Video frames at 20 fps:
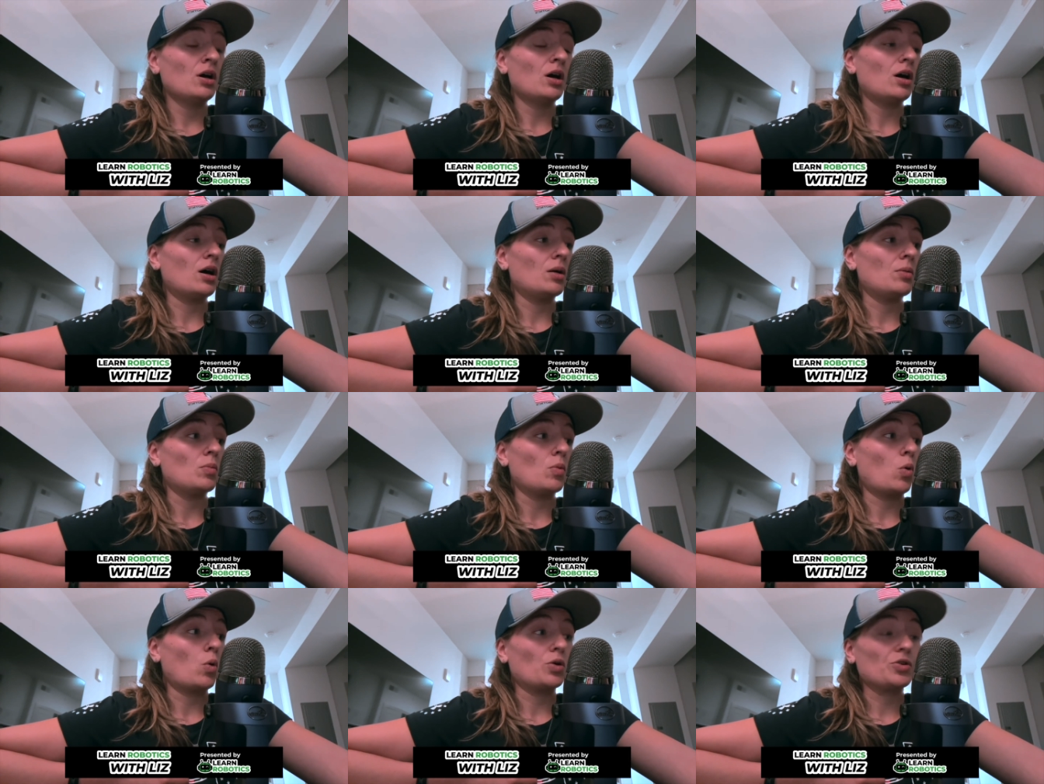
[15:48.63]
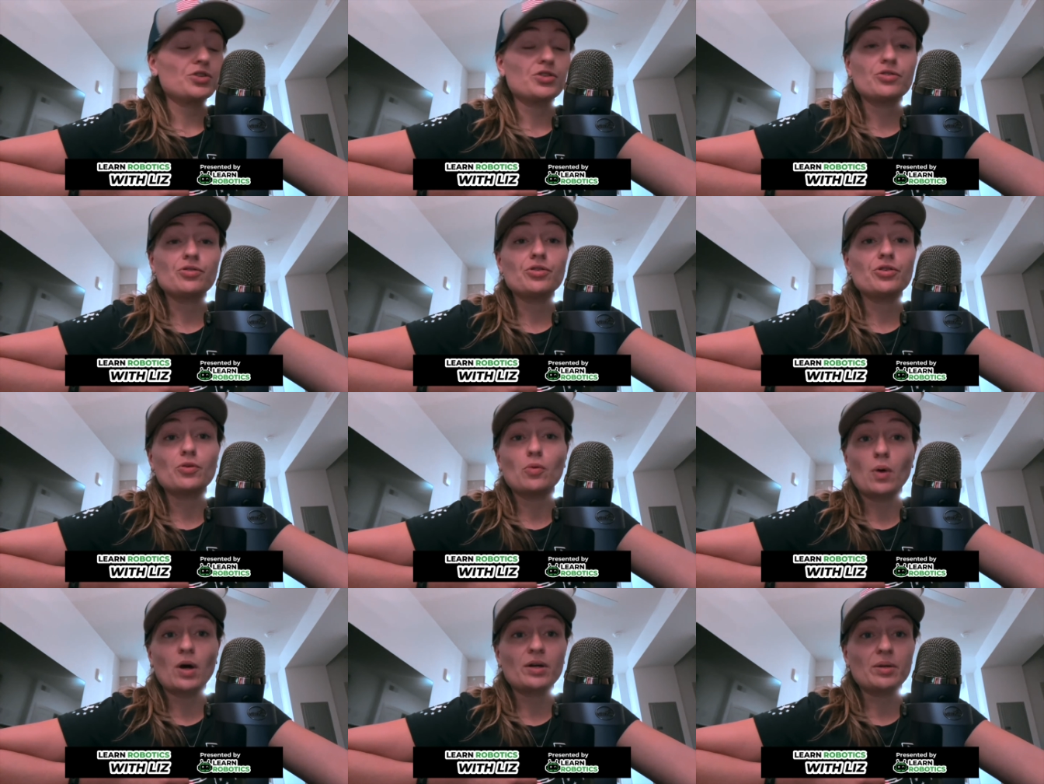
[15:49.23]
um, or two,
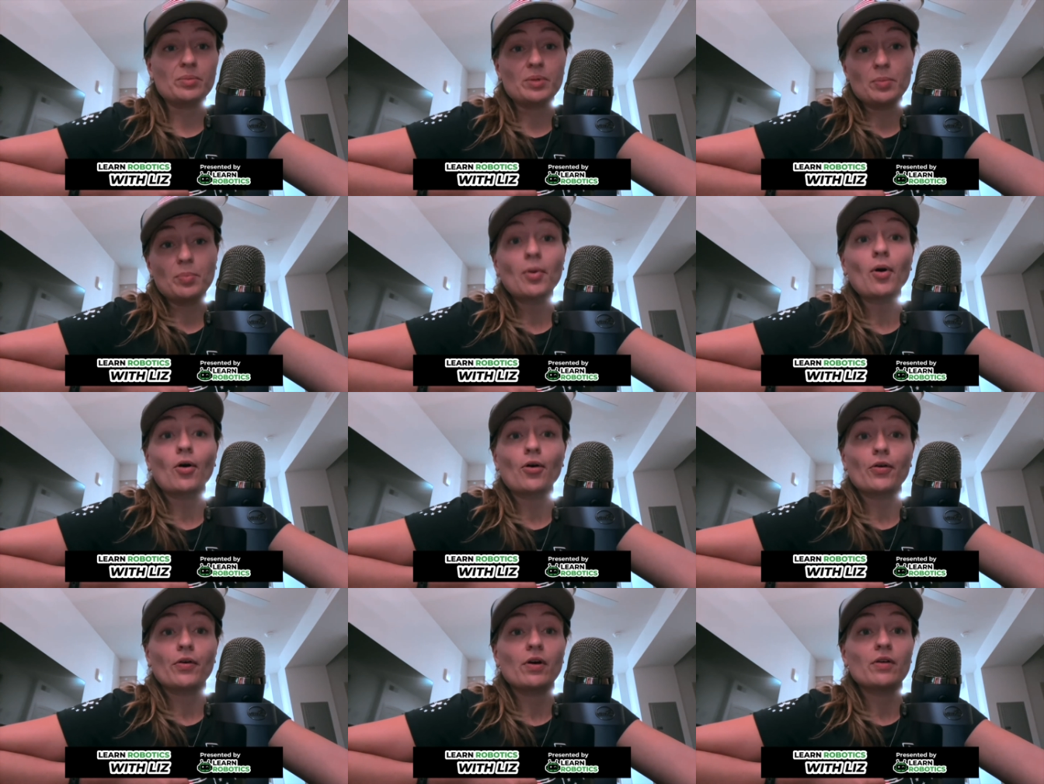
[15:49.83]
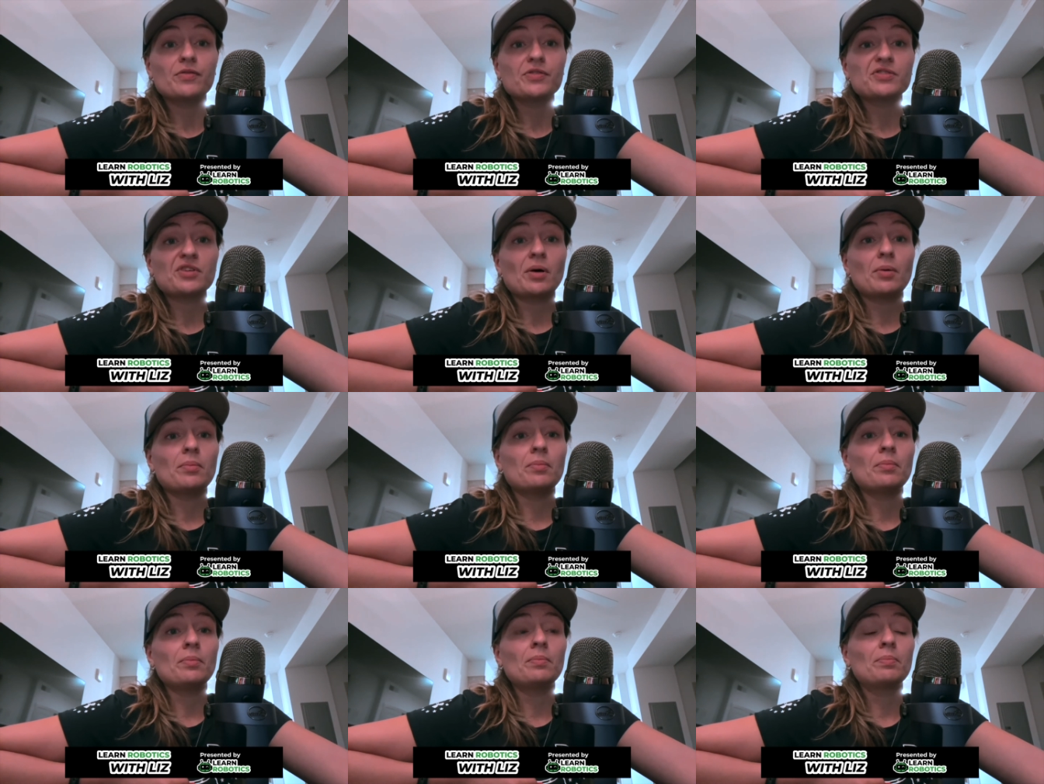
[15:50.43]
you want to be part of
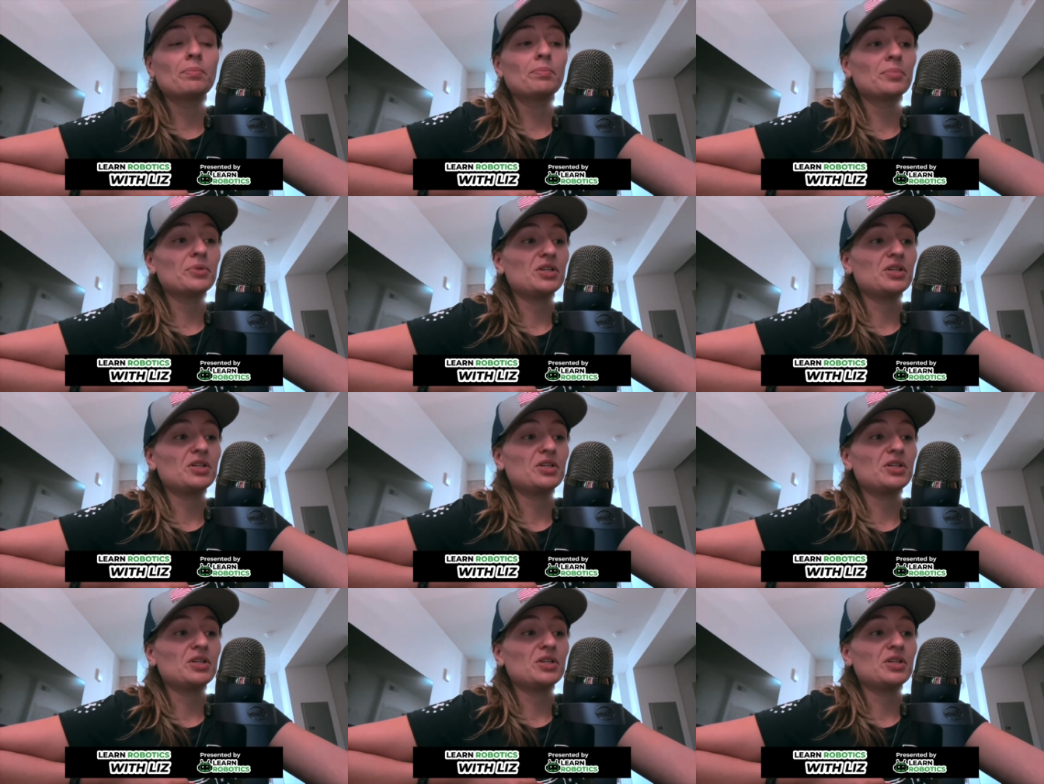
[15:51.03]
some